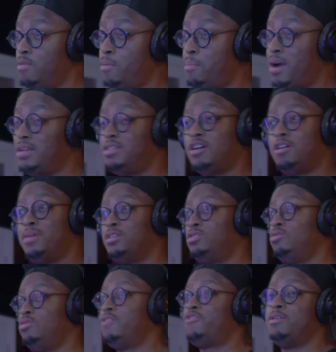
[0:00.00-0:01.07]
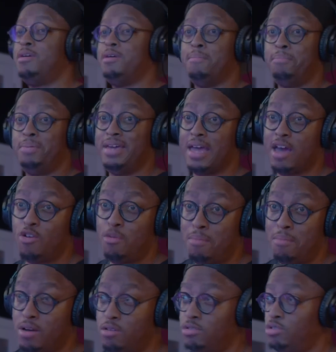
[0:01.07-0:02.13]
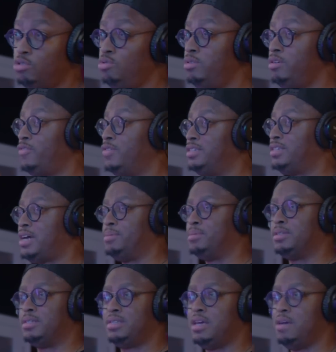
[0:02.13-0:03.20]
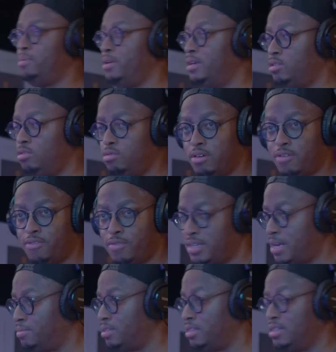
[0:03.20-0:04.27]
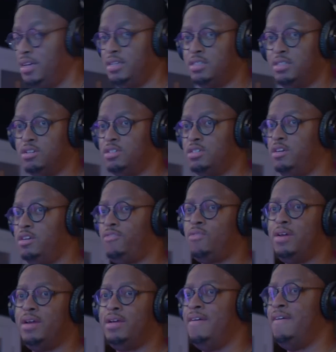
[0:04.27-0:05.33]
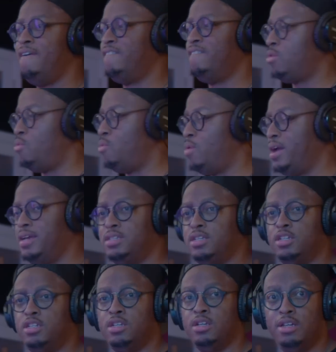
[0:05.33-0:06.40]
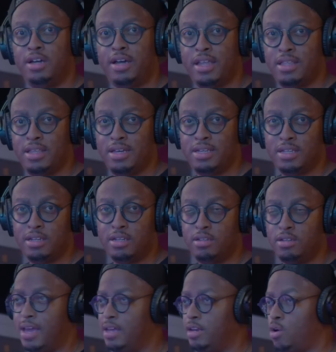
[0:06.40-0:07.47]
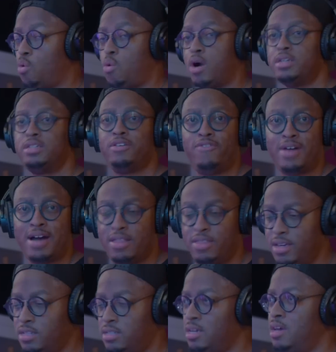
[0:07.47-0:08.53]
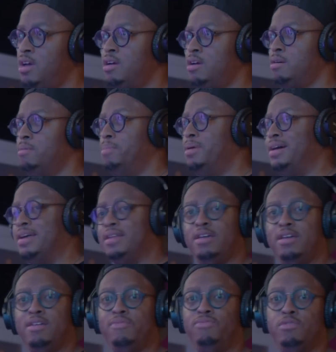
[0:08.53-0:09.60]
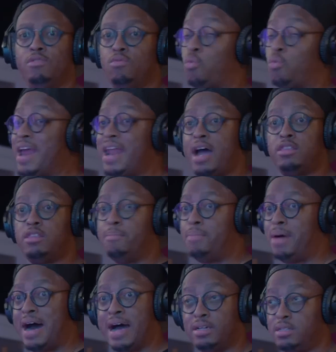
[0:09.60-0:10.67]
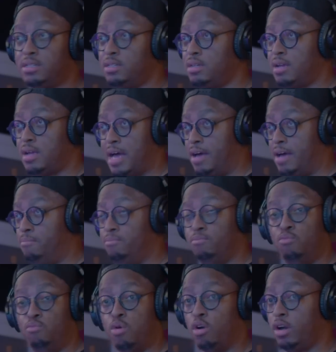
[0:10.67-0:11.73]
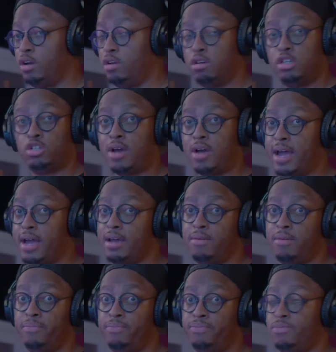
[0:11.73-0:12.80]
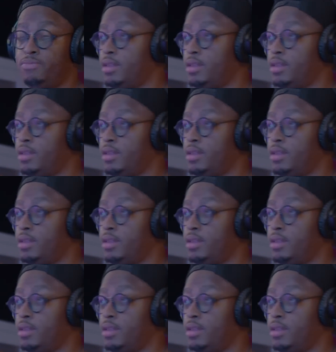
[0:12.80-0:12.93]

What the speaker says: Again, we're probably talking about two different piano models, two different types of sampling, two different types of things. There's different ways to look at this and quantify this, but right out the box, I'm working on a track.